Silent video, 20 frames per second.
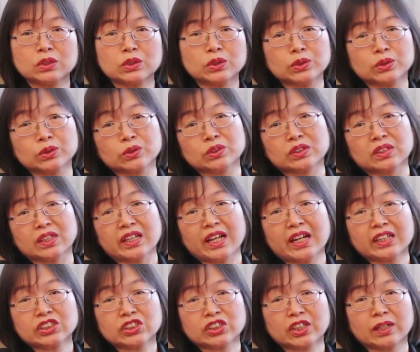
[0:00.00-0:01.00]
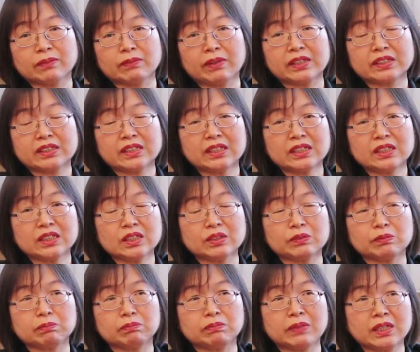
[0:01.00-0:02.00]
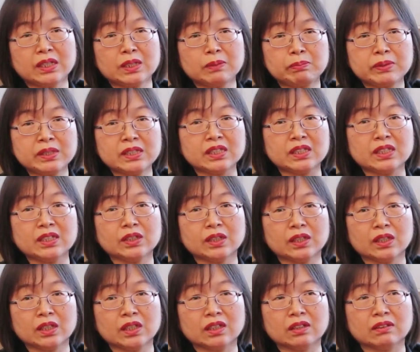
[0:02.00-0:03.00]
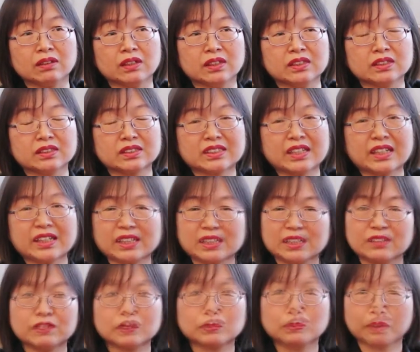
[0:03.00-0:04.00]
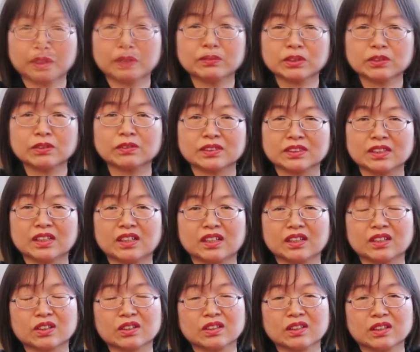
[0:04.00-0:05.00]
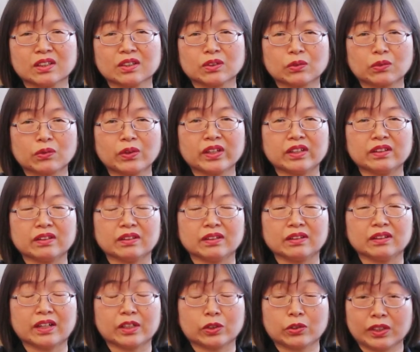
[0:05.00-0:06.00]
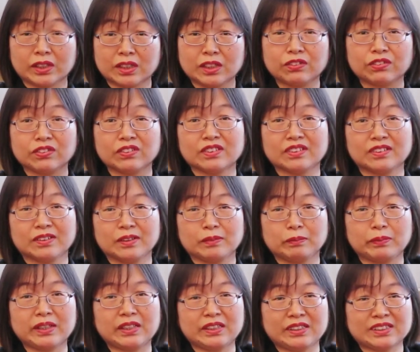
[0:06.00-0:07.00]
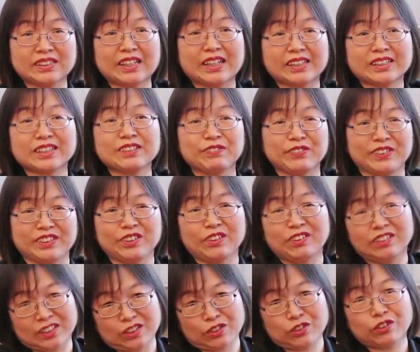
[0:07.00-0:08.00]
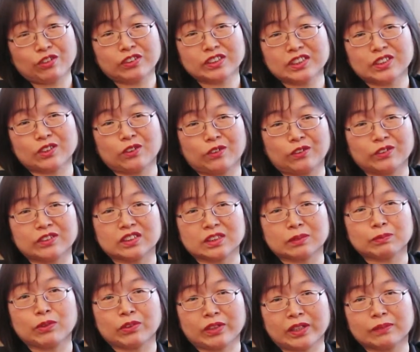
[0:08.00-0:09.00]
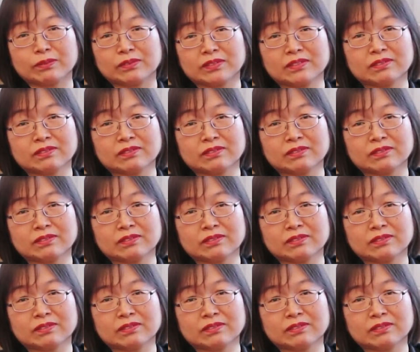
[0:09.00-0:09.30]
to the large cap, I think maybe selective small cap stocks are quite attractive, but it's selective and not across all the small cap.